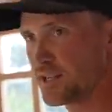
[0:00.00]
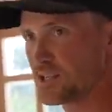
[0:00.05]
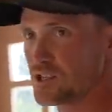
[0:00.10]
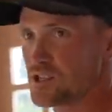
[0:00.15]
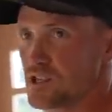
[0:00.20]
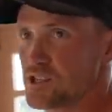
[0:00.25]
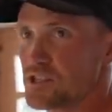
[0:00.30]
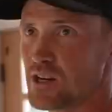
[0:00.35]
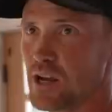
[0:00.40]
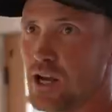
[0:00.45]
is
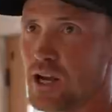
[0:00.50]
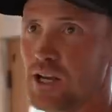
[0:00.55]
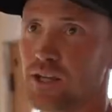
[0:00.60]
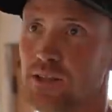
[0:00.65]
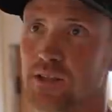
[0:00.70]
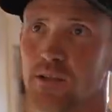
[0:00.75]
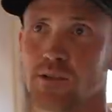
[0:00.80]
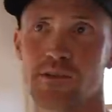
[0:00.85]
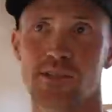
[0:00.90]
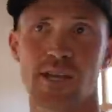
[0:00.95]
just
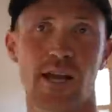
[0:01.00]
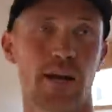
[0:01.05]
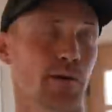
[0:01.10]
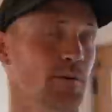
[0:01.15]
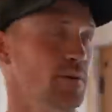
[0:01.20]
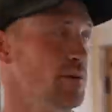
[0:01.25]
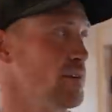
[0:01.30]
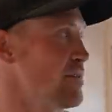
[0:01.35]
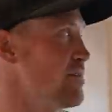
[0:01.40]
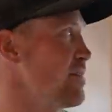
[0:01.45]
knocking those out
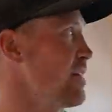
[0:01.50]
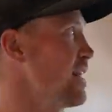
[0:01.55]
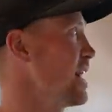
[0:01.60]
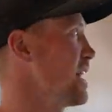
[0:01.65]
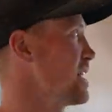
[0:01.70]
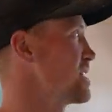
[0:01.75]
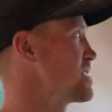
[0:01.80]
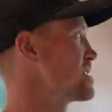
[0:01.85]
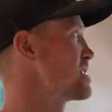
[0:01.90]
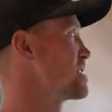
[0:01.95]
really
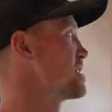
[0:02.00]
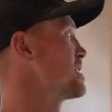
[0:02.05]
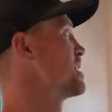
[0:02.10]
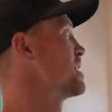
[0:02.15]
fast.